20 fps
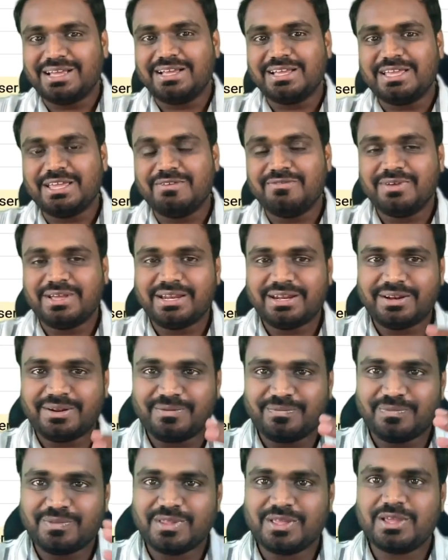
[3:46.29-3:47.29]

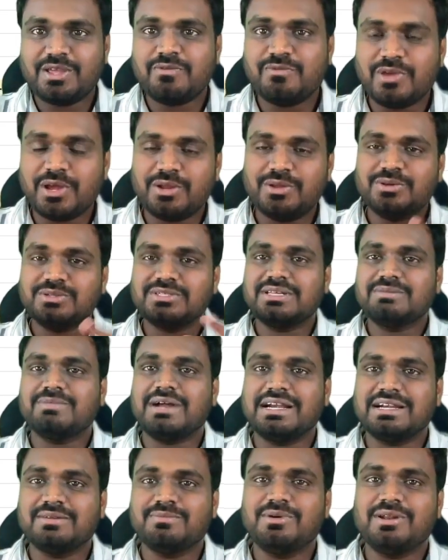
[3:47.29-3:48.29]
even if you are using
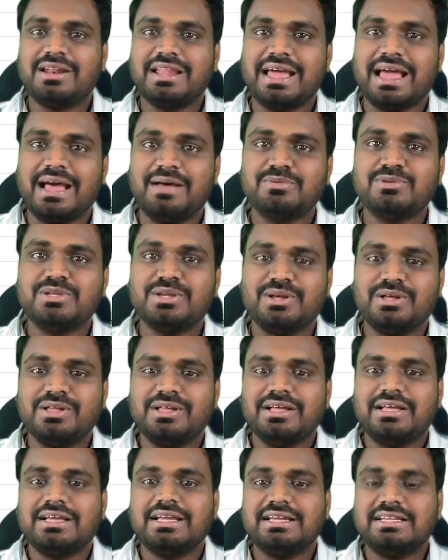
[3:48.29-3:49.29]
multiple apps,
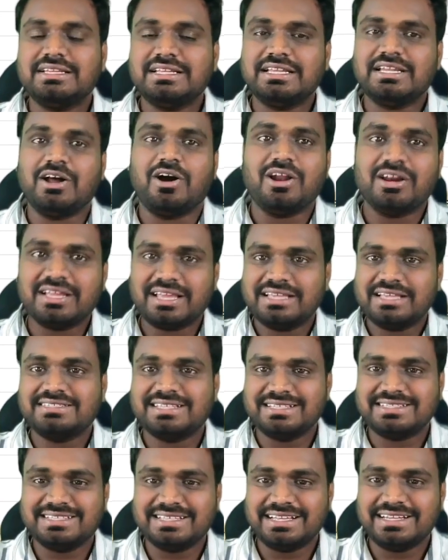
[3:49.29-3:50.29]
it in all
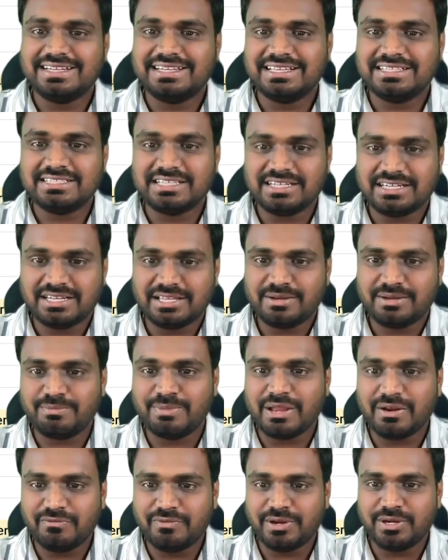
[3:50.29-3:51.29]
cases it doesn't
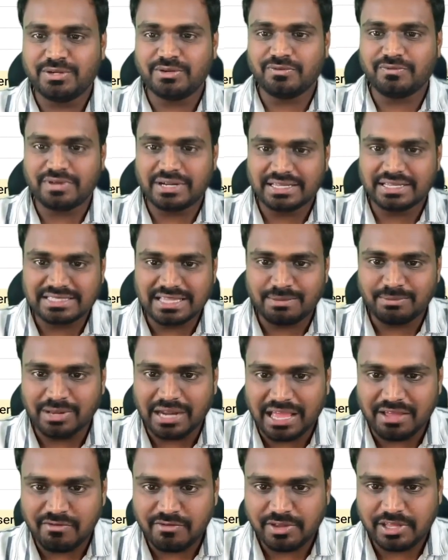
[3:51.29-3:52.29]
benefit you. For
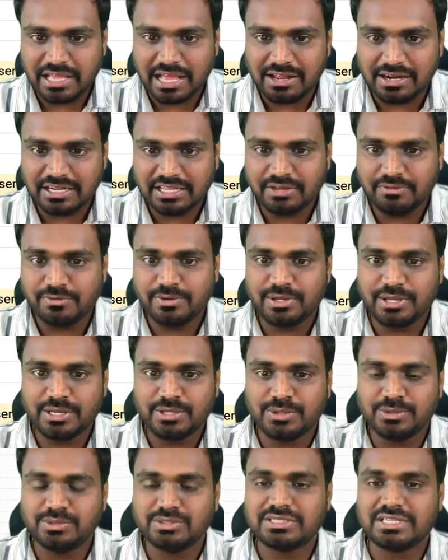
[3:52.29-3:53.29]
example, I'll give you a
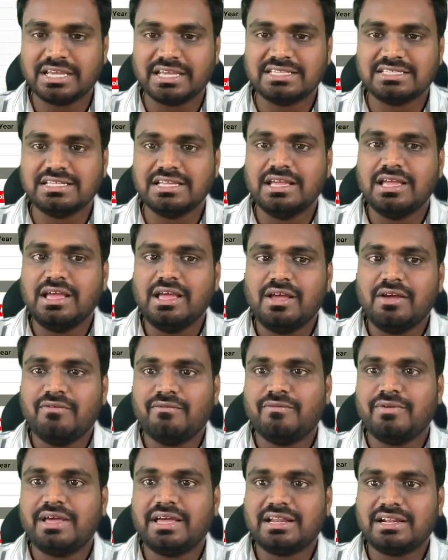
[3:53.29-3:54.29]
use case
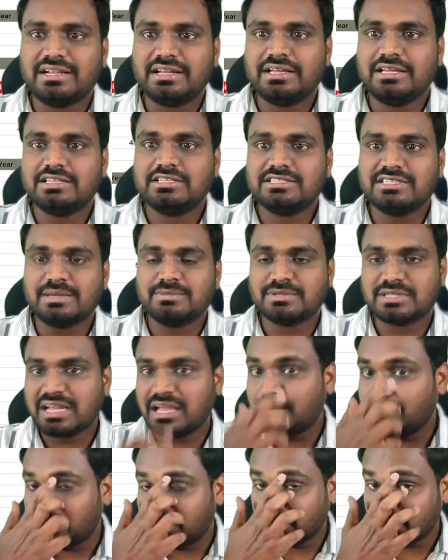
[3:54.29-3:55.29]
where
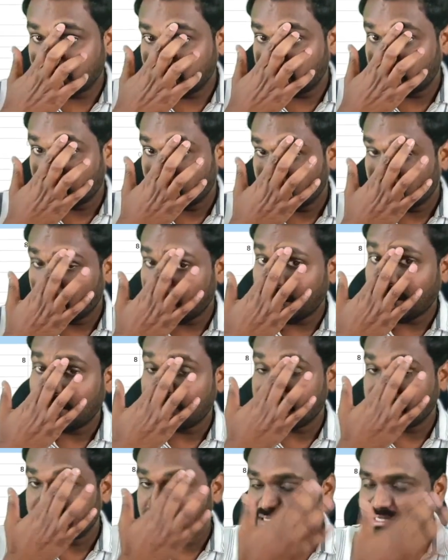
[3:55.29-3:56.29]
subscribing to Zoho
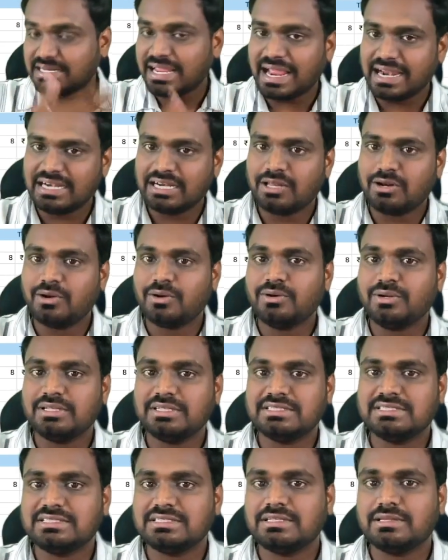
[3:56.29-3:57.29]
apps standalone
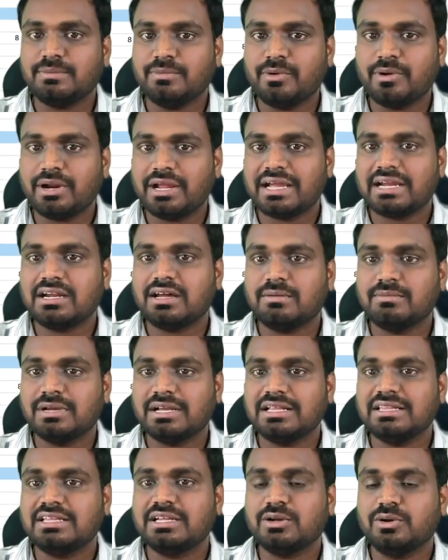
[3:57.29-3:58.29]
is more
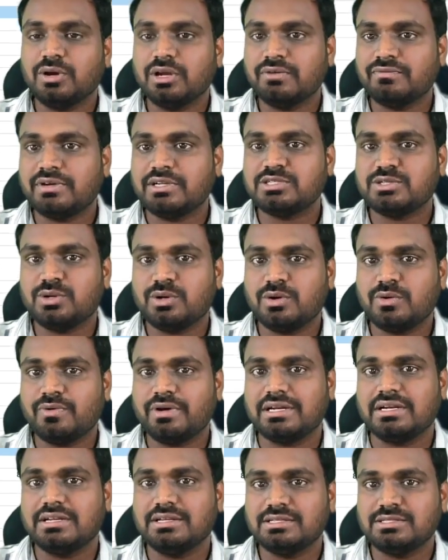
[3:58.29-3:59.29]
economical than going for Zoho
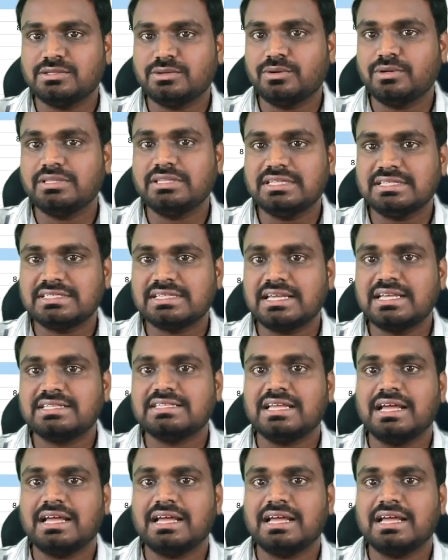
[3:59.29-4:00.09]
One. So in this case,